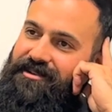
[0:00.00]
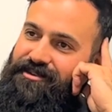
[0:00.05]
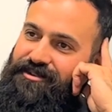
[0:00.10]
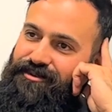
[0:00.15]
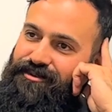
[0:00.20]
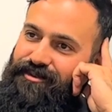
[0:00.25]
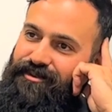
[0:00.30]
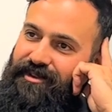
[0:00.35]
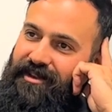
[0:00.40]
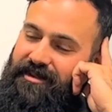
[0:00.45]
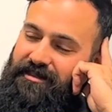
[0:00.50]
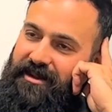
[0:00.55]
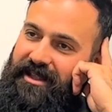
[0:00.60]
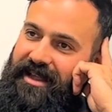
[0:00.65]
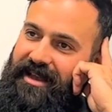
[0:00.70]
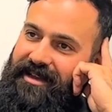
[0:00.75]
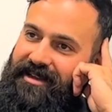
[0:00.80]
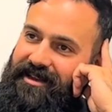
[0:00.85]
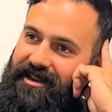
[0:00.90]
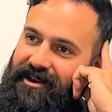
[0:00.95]
of the school and be
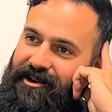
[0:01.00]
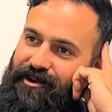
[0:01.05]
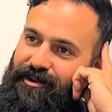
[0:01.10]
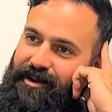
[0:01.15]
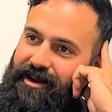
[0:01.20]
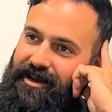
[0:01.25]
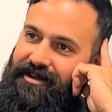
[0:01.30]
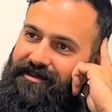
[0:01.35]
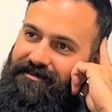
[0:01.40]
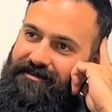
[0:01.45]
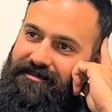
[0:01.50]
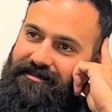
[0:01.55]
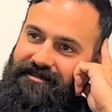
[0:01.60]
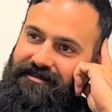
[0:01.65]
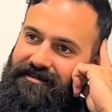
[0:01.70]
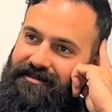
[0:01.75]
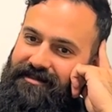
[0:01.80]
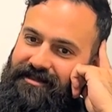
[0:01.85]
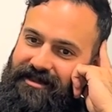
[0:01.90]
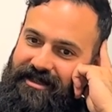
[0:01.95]
like, you know what,
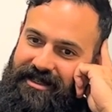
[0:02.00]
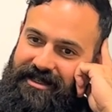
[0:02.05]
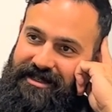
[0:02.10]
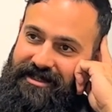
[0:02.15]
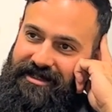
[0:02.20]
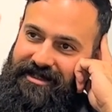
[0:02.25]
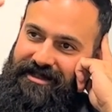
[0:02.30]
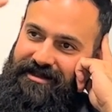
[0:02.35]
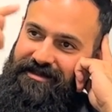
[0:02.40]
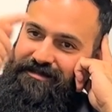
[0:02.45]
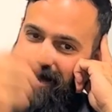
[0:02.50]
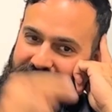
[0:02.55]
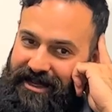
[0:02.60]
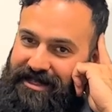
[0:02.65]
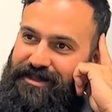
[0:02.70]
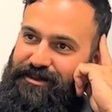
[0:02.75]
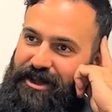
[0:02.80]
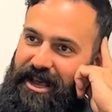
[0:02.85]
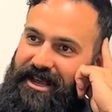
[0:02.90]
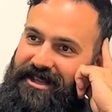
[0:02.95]
this
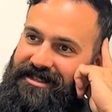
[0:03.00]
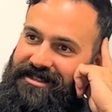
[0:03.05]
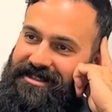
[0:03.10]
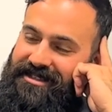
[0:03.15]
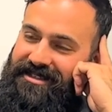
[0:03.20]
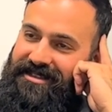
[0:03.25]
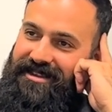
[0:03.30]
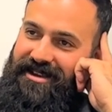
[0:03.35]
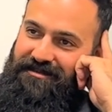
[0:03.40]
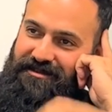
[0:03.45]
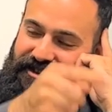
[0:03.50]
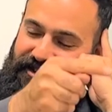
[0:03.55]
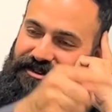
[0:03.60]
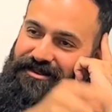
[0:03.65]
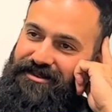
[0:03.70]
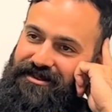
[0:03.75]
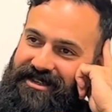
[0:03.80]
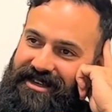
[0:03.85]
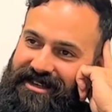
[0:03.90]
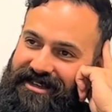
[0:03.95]
makes sense. Let me
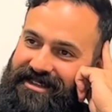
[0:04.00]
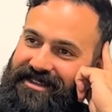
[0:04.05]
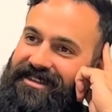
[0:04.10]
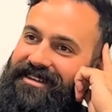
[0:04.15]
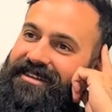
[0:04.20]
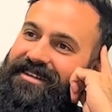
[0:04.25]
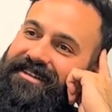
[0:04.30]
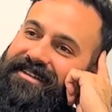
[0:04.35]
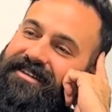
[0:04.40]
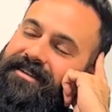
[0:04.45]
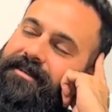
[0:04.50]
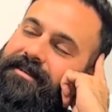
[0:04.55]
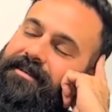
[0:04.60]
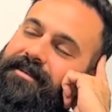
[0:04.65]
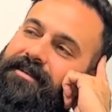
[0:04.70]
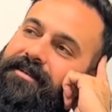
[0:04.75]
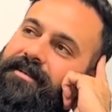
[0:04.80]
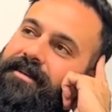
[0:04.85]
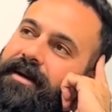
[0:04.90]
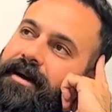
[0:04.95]
use it.
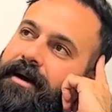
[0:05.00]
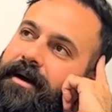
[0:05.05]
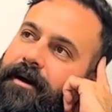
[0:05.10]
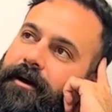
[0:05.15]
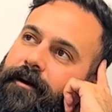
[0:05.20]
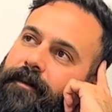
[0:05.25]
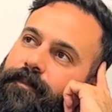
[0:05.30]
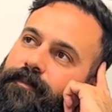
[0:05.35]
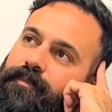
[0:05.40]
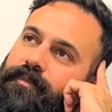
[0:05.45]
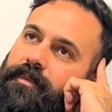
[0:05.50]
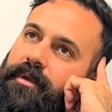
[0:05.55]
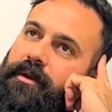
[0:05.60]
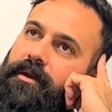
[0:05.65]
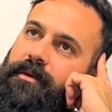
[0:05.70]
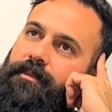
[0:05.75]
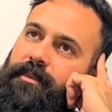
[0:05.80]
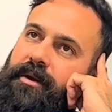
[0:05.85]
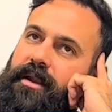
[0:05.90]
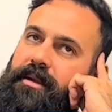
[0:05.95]
Um,
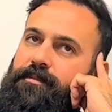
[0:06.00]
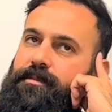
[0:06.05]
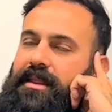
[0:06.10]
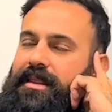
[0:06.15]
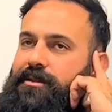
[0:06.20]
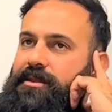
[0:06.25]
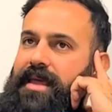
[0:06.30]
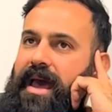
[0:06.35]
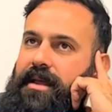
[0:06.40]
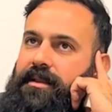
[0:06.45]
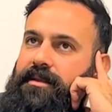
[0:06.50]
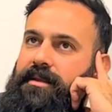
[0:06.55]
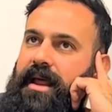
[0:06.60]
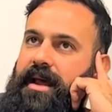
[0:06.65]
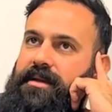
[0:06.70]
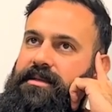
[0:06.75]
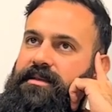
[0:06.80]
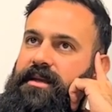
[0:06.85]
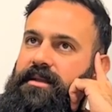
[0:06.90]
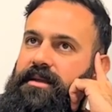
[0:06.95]
but but to that to
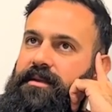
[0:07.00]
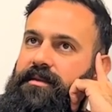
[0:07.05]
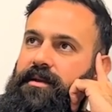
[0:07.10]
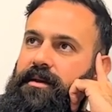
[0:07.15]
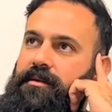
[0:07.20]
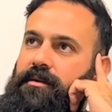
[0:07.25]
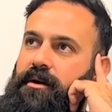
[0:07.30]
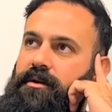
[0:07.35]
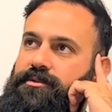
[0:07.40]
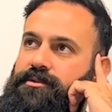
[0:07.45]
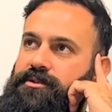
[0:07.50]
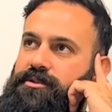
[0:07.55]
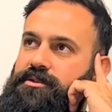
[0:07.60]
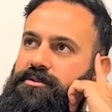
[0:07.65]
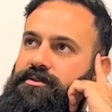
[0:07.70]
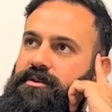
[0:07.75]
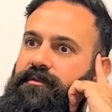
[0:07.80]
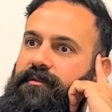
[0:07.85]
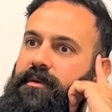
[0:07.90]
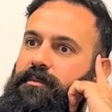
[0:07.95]
that extent, I think also
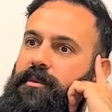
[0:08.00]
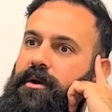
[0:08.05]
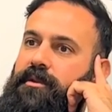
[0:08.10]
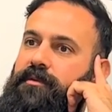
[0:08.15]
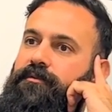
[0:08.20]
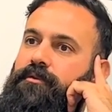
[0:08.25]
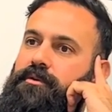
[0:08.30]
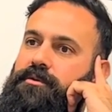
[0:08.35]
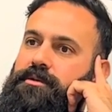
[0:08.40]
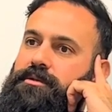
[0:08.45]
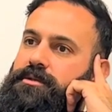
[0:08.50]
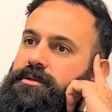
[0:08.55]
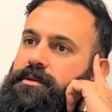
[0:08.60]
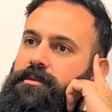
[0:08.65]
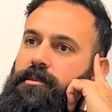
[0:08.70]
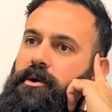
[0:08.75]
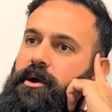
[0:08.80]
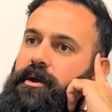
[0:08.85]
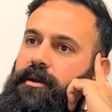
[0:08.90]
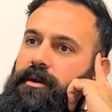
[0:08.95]
just driven by the forces of the
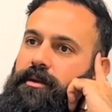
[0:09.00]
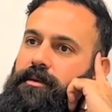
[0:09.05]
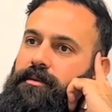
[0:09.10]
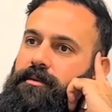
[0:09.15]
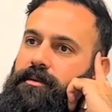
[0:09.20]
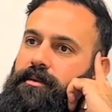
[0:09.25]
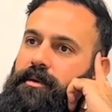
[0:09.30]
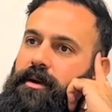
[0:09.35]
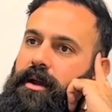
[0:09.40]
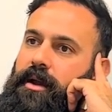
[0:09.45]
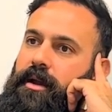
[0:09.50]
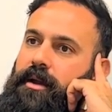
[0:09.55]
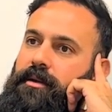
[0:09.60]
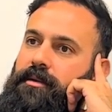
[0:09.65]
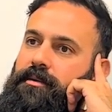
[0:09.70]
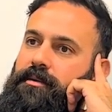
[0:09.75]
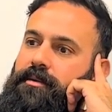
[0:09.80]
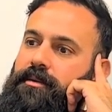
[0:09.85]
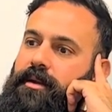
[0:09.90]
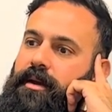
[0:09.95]
market, right?
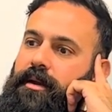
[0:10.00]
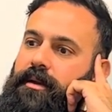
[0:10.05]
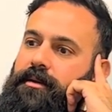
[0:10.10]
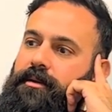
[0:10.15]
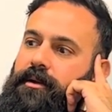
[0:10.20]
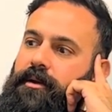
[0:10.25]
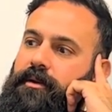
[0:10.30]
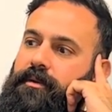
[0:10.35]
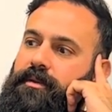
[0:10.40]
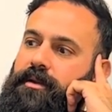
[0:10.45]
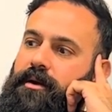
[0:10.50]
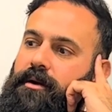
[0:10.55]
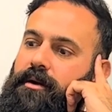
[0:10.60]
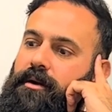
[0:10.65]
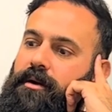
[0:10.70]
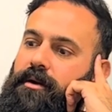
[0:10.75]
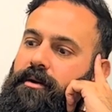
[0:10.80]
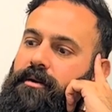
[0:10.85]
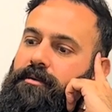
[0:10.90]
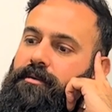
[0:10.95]
Yeah. Like you know there
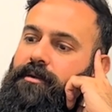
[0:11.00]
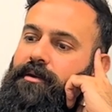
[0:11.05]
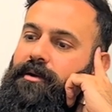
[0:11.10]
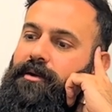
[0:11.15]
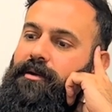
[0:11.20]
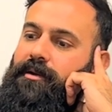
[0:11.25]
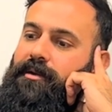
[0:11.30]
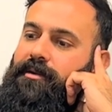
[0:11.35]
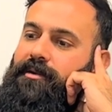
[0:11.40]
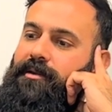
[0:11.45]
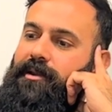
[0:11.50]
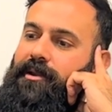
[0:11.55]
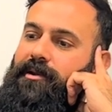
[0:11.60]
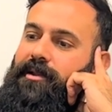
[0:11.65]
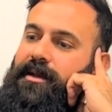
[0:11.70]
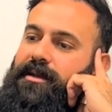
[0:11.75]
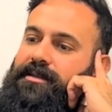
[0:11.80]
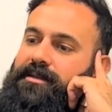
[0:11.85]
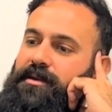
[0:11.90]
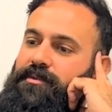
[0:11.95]
are you know,
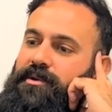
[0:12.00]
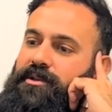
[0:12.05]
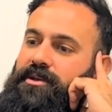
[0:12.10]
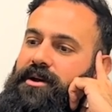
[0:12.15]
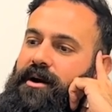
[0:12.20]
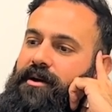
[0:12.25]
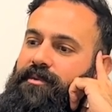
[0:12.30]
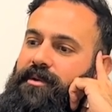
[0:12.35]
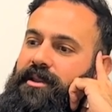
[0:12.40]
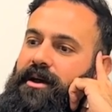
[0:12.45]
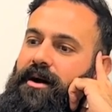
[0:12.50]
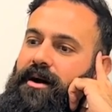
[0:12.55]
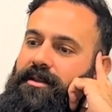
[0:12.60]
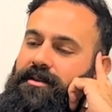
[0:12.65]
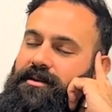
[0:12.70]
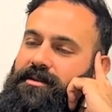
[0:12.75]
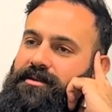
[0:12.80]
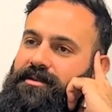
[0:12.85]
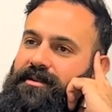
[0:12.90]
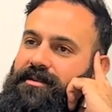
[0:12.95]
like I said, we talk with
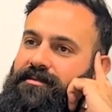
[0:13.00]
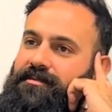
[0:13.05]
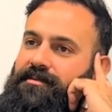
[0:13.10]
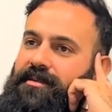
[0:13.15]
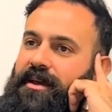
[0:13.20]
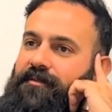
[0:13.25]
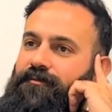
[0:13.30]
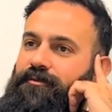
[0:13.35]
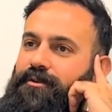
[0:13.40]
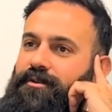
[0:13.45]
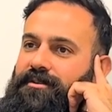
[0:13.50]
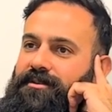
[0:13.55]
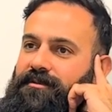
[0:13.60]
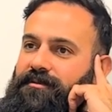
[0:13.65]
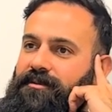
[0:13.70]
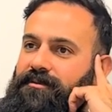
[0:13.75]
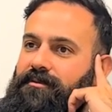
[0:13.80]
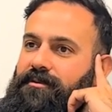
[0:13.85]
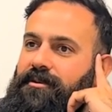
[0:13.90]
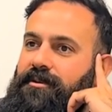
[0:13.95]
Hondas and Fords of
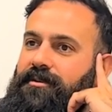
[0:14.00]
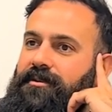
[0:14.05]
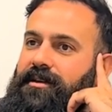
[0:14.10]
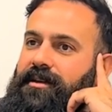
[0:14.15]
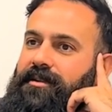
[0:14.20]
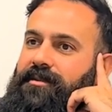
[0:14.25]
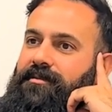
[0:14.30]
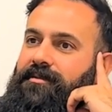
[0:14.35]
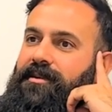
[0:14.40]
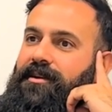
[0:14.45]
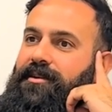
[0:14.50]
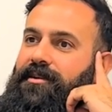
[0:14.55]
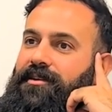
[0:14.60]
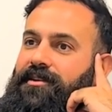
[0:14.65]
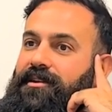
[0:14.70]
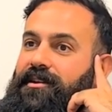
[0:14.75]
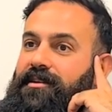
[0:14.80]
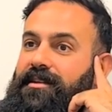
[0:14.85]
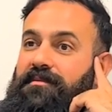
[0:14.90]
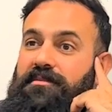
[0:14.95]
the world, and
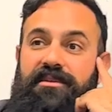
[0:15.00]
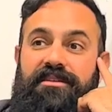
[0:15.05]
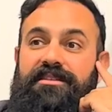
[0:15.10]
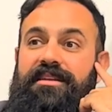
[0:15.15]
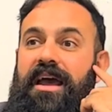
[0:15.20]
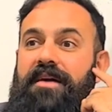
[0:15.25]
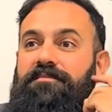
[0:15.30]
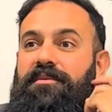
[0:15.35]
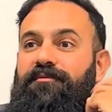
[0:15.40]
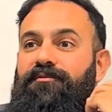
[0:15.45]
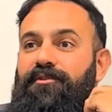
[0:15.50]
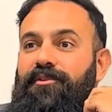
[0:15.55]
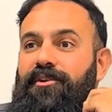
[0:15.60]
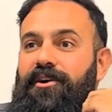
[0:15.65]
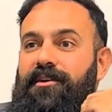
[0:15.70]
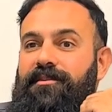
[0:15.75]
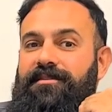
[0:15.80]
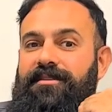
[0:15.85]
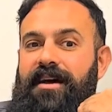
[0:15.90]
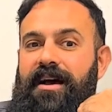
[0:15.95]
you know, they've been stamping for a
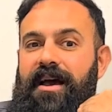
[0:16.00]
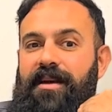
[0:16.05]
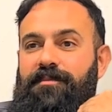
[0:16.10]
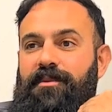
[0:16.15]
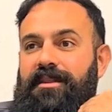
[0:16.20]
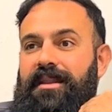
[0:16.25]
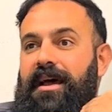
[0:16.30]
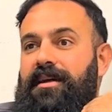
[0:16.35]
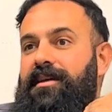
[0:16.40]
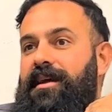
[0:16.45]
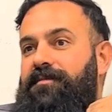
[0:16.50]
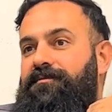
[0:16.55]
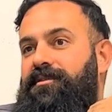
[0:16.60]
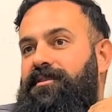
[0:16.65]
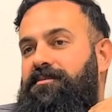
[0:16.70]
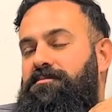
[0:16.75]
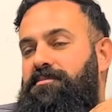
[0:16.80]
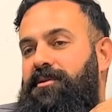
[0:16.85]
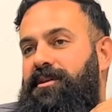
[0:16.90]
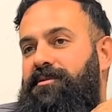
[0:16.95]
long time, but now they have to
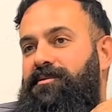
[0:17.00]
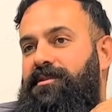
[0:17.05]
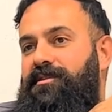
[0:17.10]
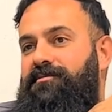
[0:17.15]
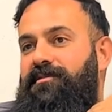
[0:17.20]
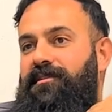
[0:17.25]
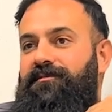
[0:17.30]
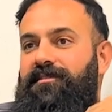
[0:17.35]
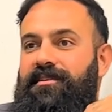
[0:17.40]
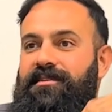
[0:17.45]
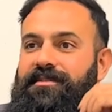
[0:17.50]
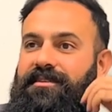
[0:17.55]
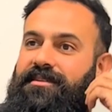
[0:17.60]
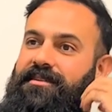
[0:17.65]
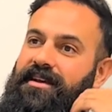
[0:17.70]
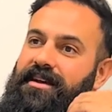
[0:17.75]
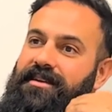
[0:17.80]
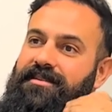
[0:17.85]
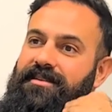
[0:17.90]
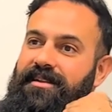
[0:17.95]
compete with Rivians and
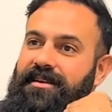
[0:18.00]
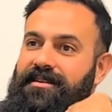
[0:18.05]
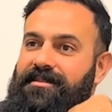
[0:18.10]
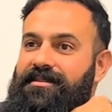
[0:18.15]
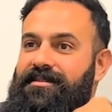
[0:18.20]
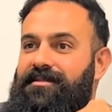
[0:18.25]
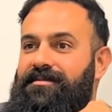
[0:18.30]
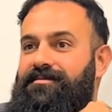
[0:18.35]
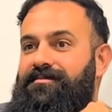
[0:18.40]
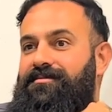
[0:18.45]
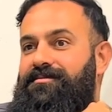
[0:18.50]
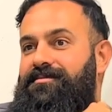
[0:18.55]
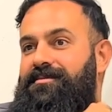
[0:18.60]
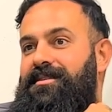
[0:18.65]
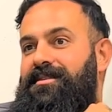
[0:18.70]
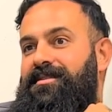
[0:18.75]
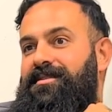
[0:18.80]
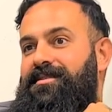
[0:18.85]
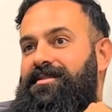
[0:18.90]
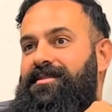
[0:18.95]
Teslas and
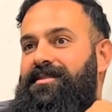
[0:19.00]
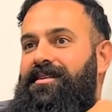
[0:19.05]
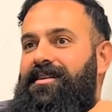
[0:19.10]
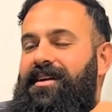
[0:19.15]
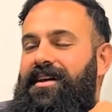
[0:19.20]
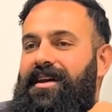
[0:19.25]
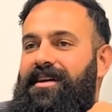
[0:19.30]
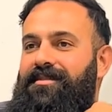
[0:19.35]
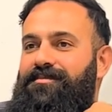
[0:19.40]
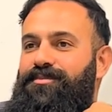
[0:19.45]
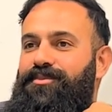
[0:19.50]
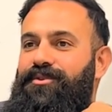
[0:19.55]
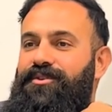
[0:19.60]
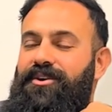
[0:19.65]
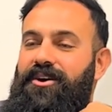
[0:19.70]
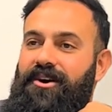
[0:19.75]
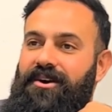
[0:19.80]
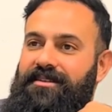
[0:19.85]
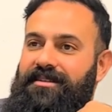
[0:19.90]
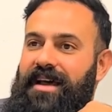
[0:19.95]
and put
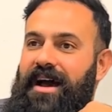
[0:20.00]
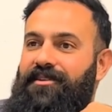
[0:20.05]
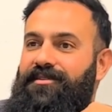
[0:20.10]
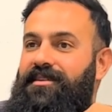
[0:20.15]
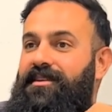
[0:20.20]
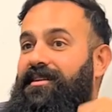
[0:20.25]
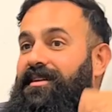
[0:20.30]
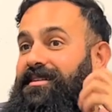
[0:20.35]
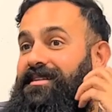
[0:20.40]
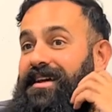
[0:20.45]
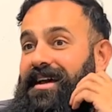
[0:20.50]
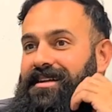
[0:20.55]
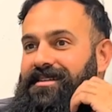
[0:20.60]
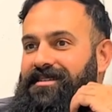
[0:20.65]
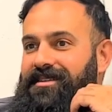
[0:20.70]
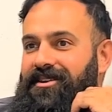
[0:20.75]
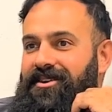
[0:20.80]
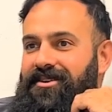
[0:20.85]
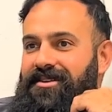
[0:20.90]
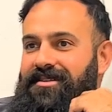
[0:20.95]
cars out there and
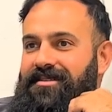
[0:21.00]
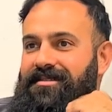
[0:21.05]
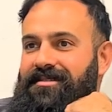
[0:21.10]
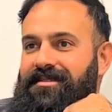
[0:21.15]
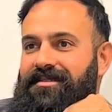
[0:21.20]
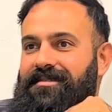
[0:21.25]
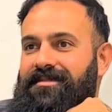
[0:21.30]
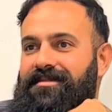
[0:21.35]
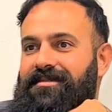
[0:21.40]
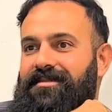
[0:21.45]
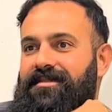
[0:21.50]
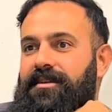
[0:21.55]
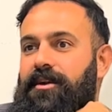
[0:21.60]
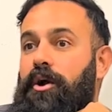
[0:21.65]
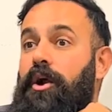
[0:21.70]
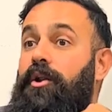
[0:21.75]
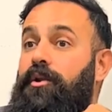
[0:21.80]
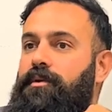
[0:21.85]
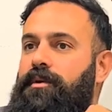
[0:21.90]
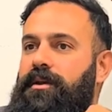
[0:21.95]
test cars. And mm-hmm. they
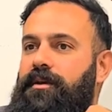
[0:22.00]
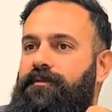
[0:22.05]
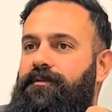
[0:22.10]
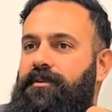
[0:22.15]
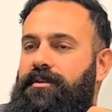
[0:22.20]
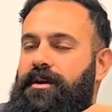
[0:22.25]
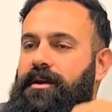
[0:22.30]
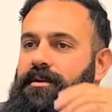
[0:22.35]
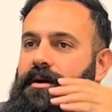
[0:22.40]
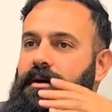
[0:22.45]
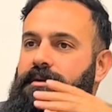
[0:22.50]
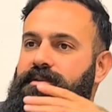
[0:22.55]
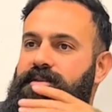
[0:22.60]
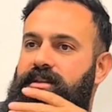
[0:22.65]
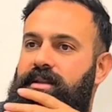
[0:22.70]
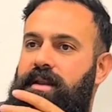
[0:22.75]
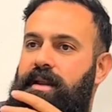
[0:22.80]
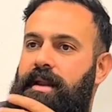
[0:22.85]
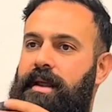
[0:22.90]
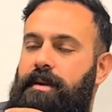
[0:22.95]
are looking for
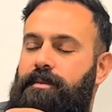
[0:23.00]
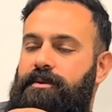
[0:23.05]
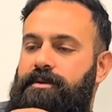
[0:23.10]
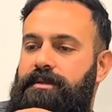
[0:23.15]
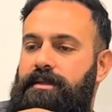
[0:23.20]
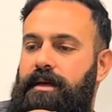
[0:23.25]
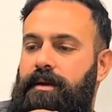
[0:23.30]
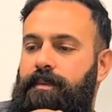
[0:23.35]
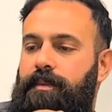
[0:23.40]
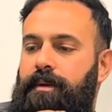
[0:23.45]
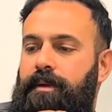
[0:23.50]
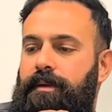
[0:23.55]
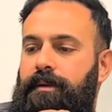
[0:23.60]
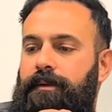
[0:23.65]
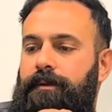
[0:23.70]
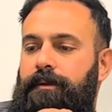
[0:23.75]
technology that enables them.